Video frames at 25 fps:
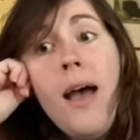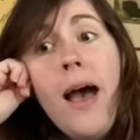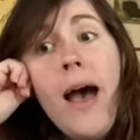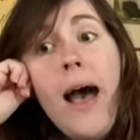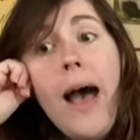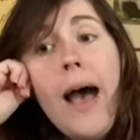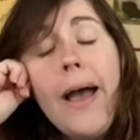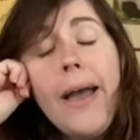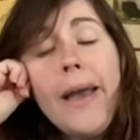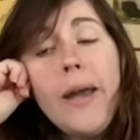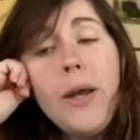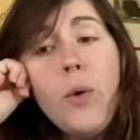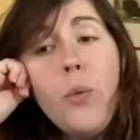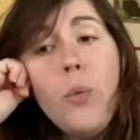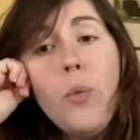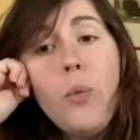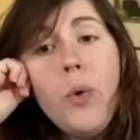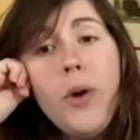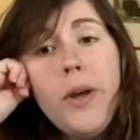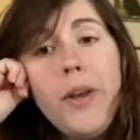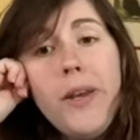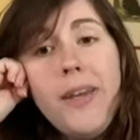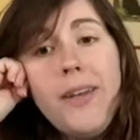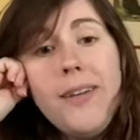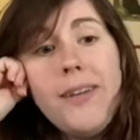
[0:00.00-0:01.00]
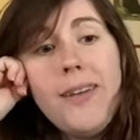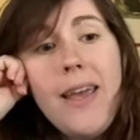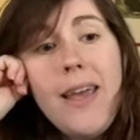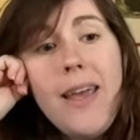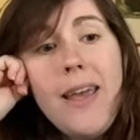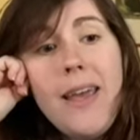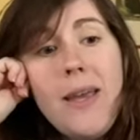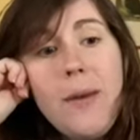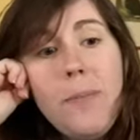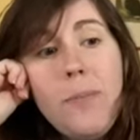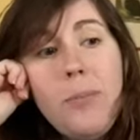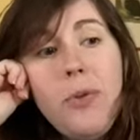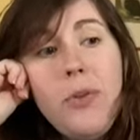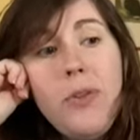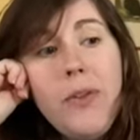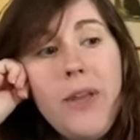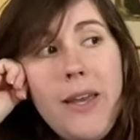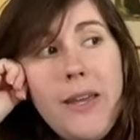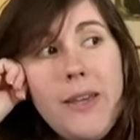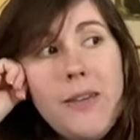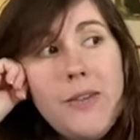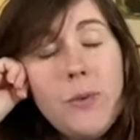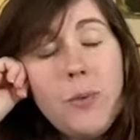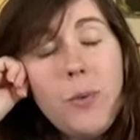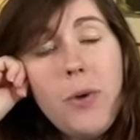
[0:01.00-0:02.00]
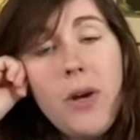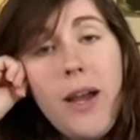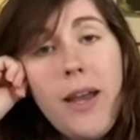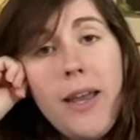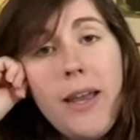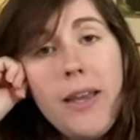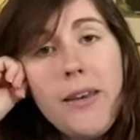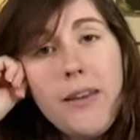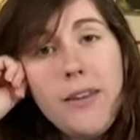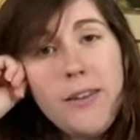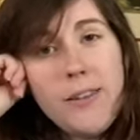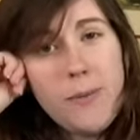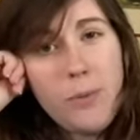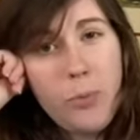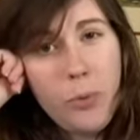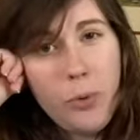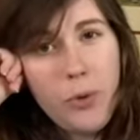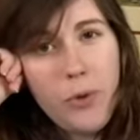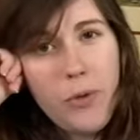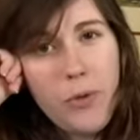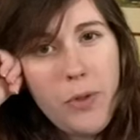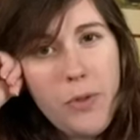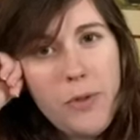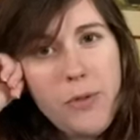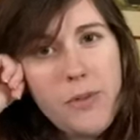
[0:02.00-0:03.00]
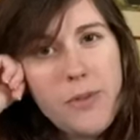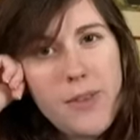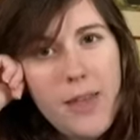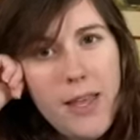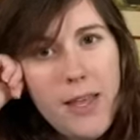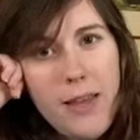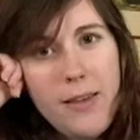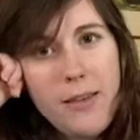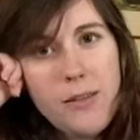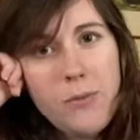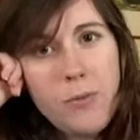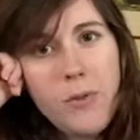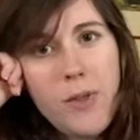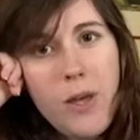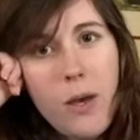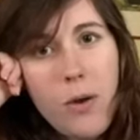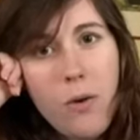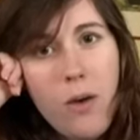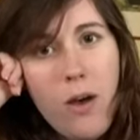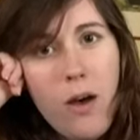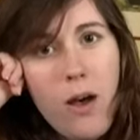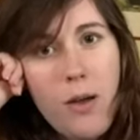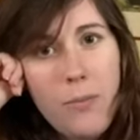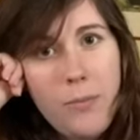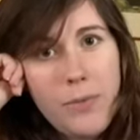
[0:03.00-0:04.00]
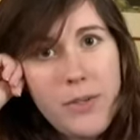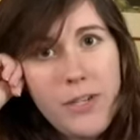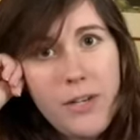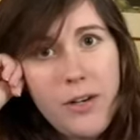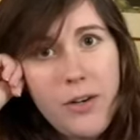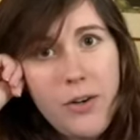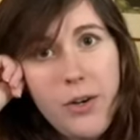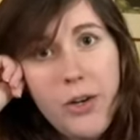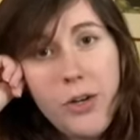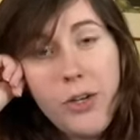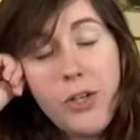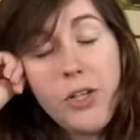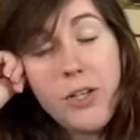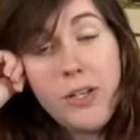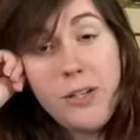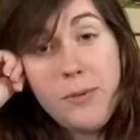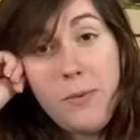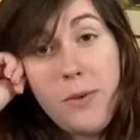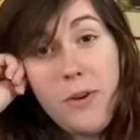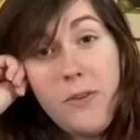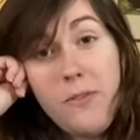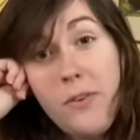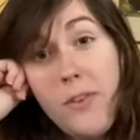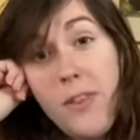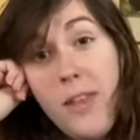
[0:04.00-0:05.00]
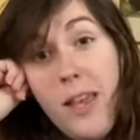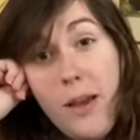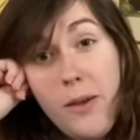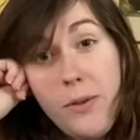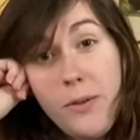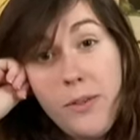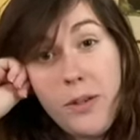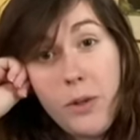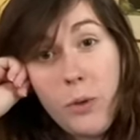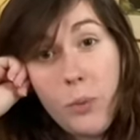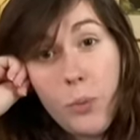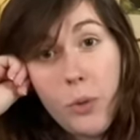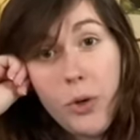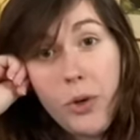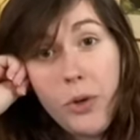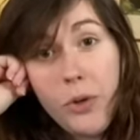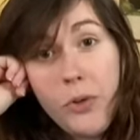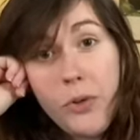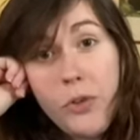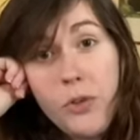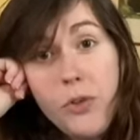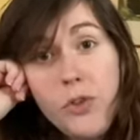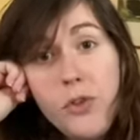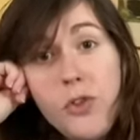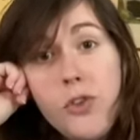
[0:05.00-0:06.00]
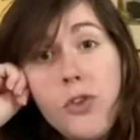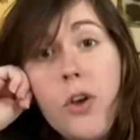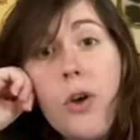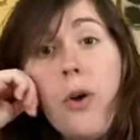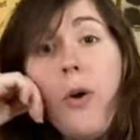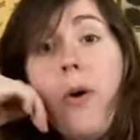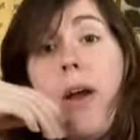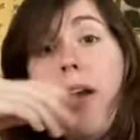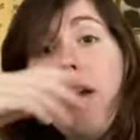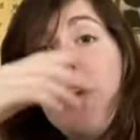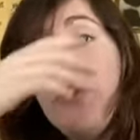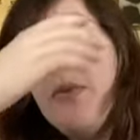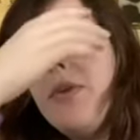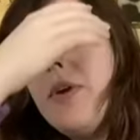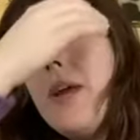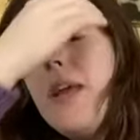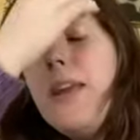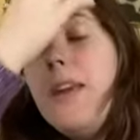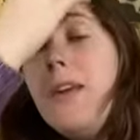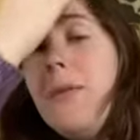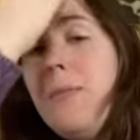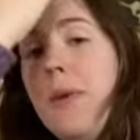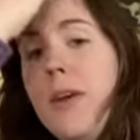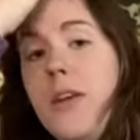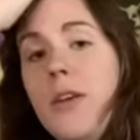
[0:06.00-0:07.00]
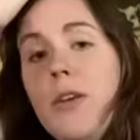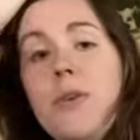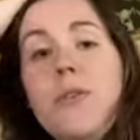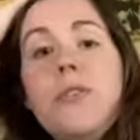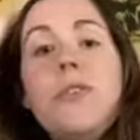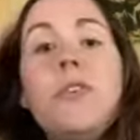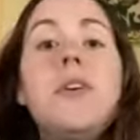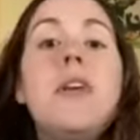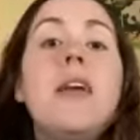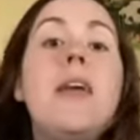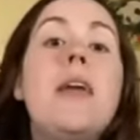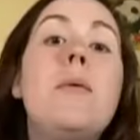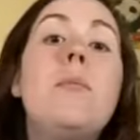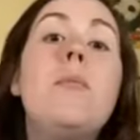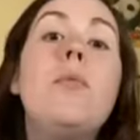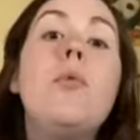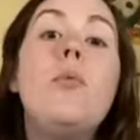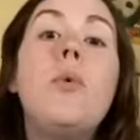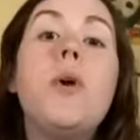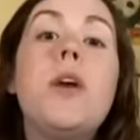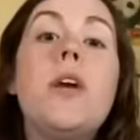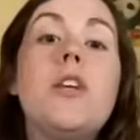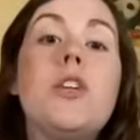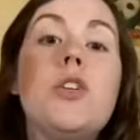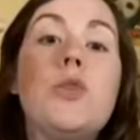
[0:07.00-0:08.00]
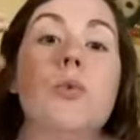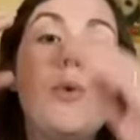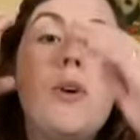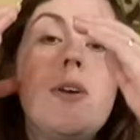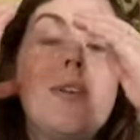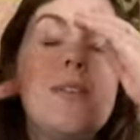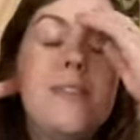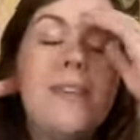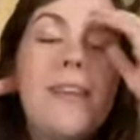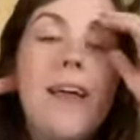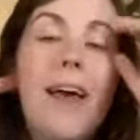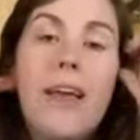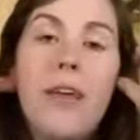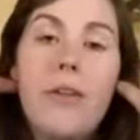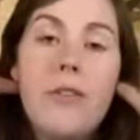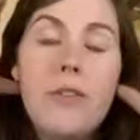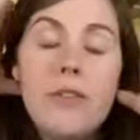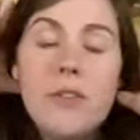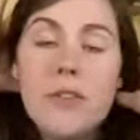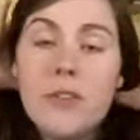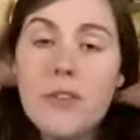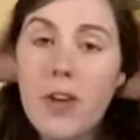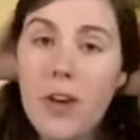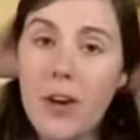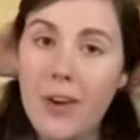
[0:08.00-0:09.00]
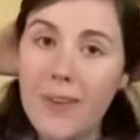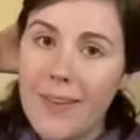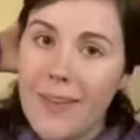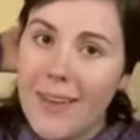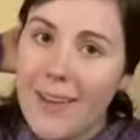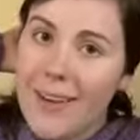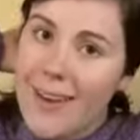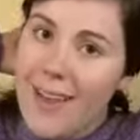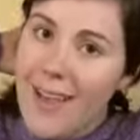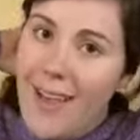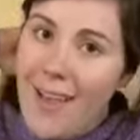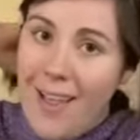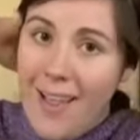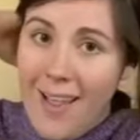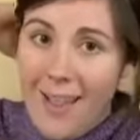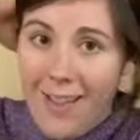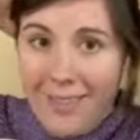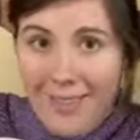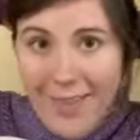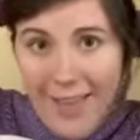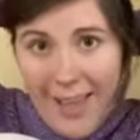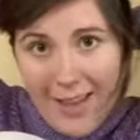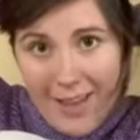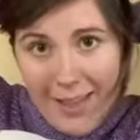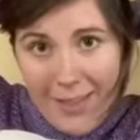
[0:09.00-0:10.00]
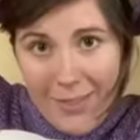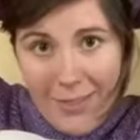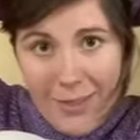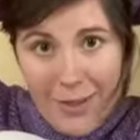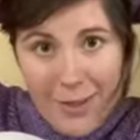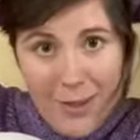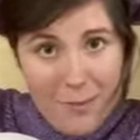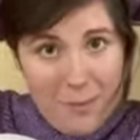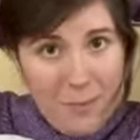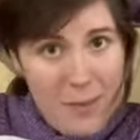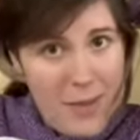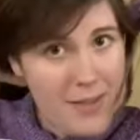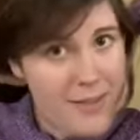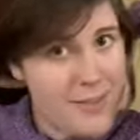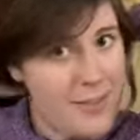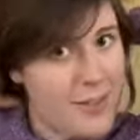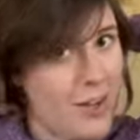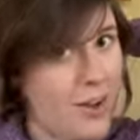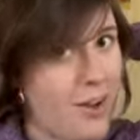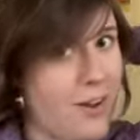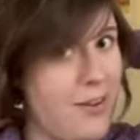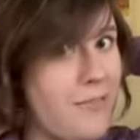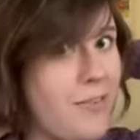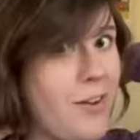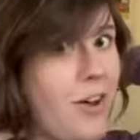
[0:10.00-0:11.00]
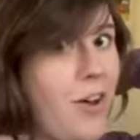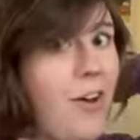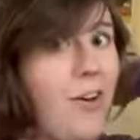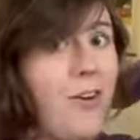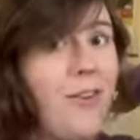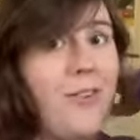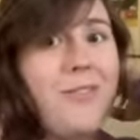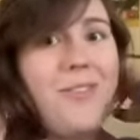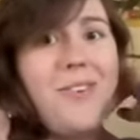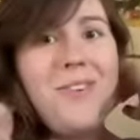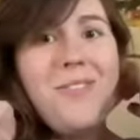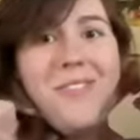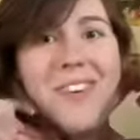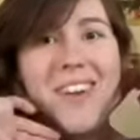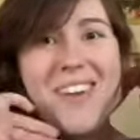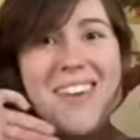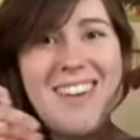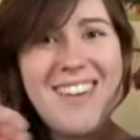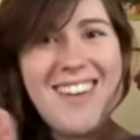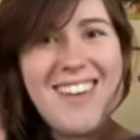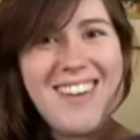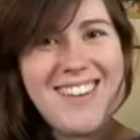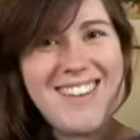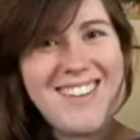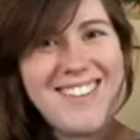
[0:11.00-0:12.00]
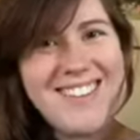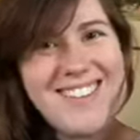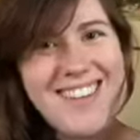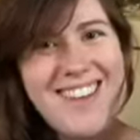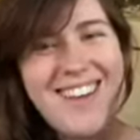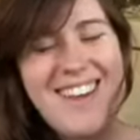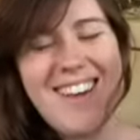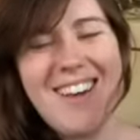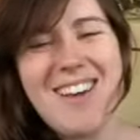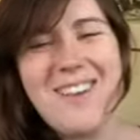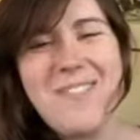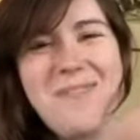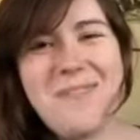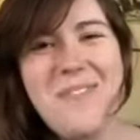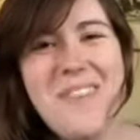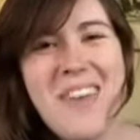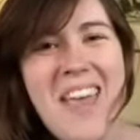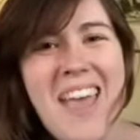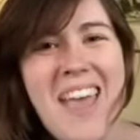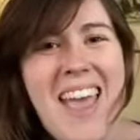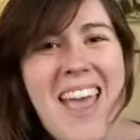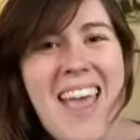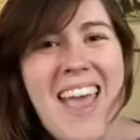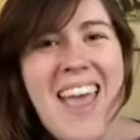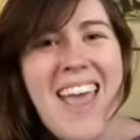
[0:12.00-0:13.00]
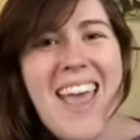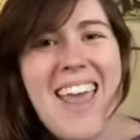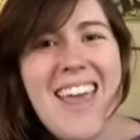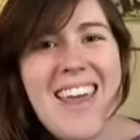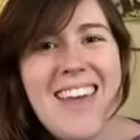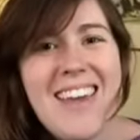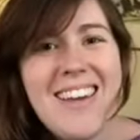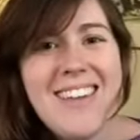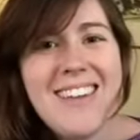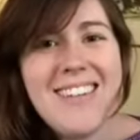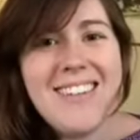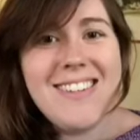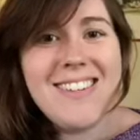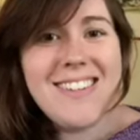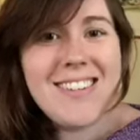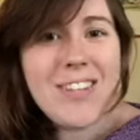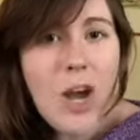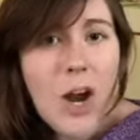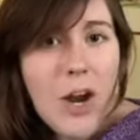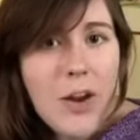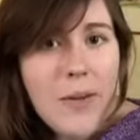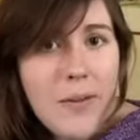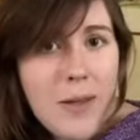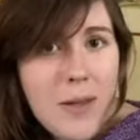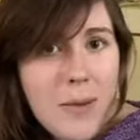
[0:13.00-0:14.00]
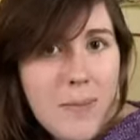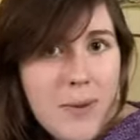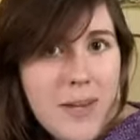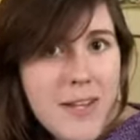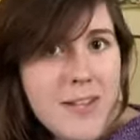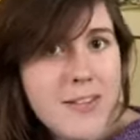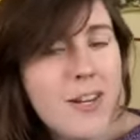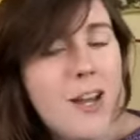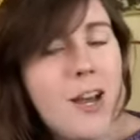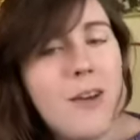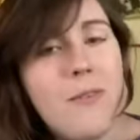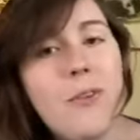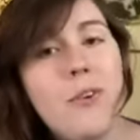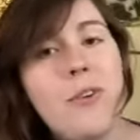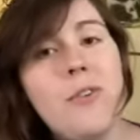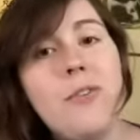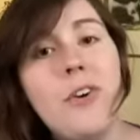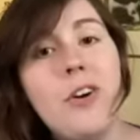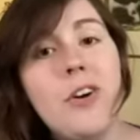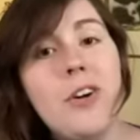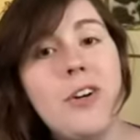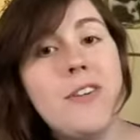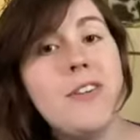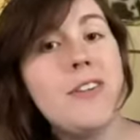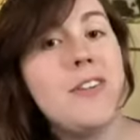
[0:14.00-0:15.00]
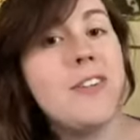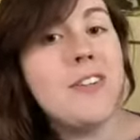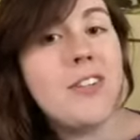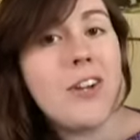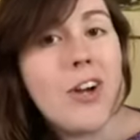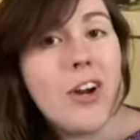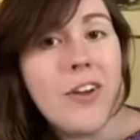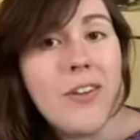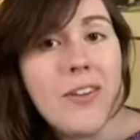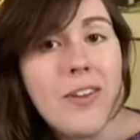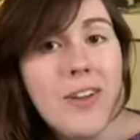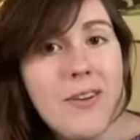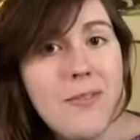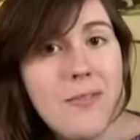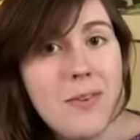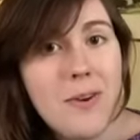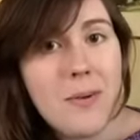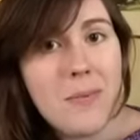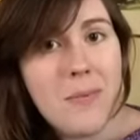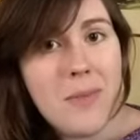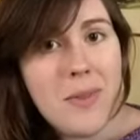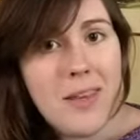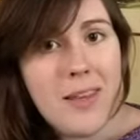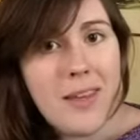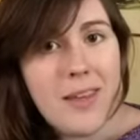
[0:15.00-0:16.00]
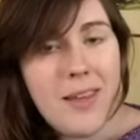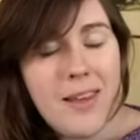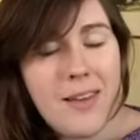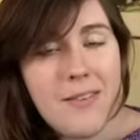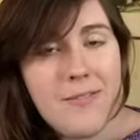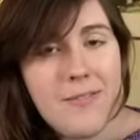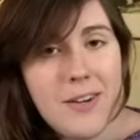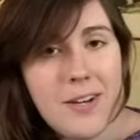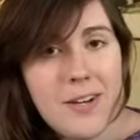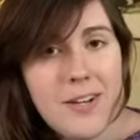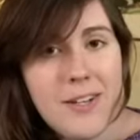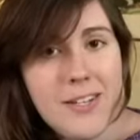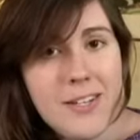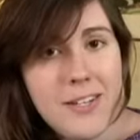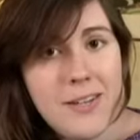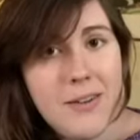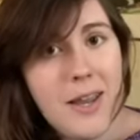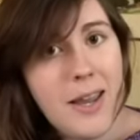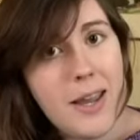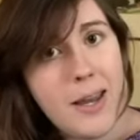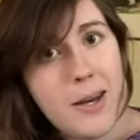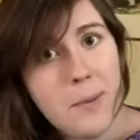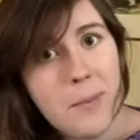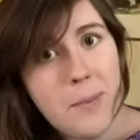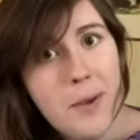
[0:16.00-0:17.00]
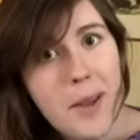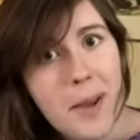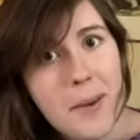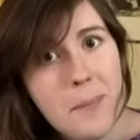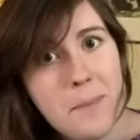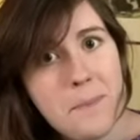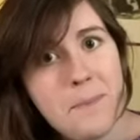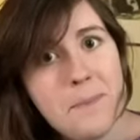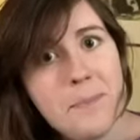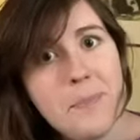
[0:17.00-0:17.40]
I wanted a place where I could explore those things without commentary or judgment for the outside world. So I created my username, which was Lagertha Scarlet. Lagertha based off of Vikings, um, and Scarlet based off of Erza Scarlet from the Fairy Tail anime.